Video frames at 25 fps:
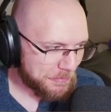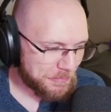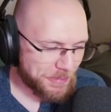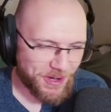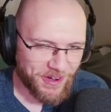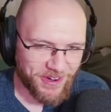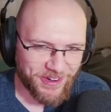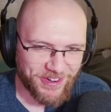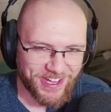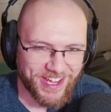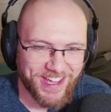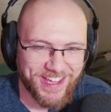
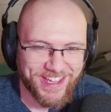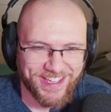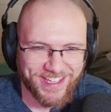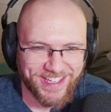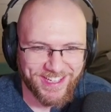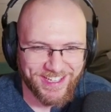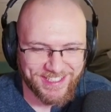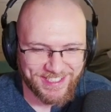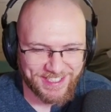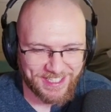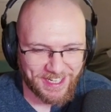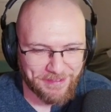
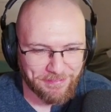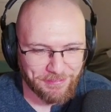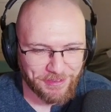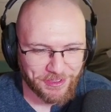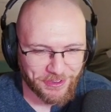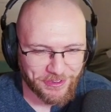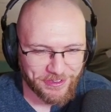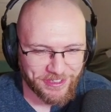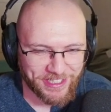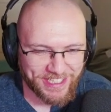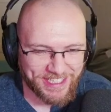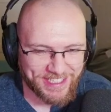parties. I'm
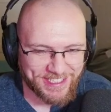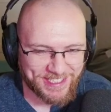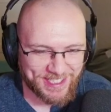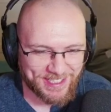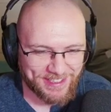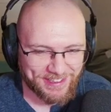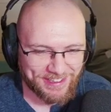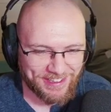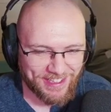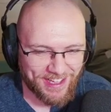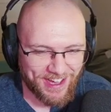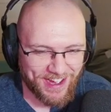learning it's a
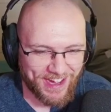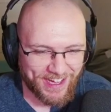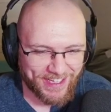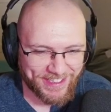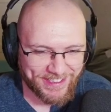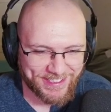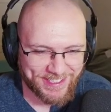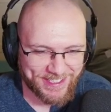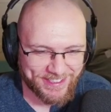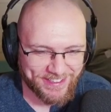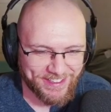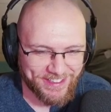
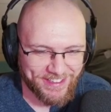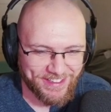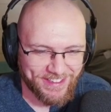lot.